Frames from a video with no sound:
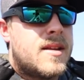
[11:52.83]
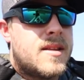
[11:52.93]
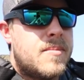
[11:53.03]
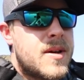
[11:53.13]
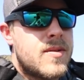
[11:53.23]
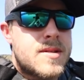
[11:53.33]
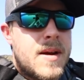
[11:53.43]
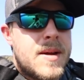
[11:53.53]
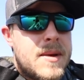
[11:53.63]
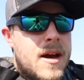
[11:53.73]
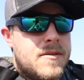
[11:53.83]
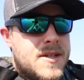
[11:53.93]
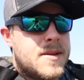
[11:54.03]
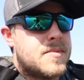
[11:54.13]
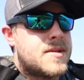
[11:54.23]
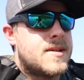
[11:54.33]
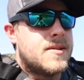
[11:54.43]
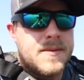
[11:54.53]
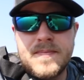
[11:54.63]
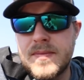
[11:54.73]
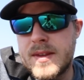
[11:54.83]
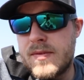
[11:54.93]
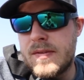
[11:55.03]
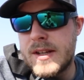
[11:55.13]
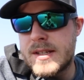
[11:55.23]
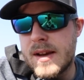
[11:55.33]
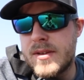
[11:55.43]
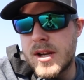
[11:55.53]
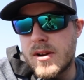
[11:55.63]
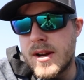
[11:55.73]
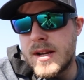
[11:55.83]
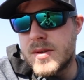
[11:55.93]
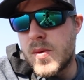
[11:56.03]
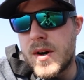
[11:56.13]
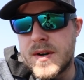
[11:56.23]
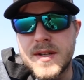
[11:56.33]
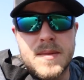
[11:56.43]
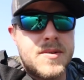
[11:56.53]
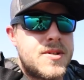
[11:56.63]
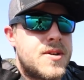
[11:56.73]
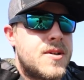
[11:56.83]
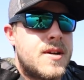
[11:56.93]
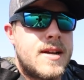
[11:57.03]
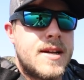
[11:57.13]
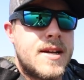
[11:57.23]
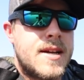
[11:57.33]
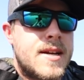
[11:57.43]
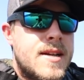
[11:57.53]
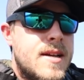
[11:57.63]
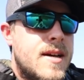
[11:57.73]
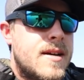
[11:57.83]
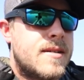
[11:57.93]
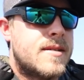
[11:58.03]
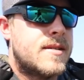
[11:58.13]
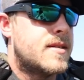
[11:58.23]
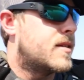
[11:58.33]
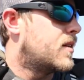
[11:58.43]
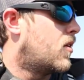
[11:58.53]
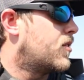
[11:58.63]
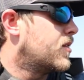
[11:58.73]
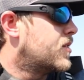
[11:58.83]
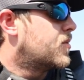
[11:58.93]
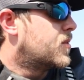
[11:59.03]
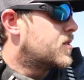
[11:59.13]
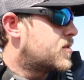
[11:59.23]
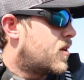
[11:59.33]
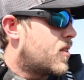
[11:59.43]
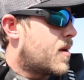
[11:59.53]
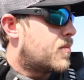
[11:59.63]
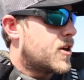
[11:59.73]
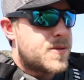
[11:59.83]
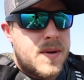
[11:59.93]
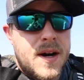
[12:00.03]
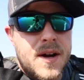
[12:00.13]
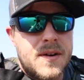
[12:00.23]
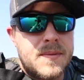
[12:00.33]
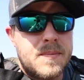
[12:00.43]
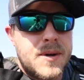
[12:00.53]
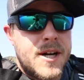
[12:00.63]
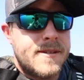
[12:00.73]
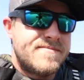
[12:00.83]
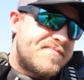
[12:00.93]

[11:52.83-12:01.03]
the big ones might be out deep still. 57 degrees water temperature, and all the little ones are on that brush pile, but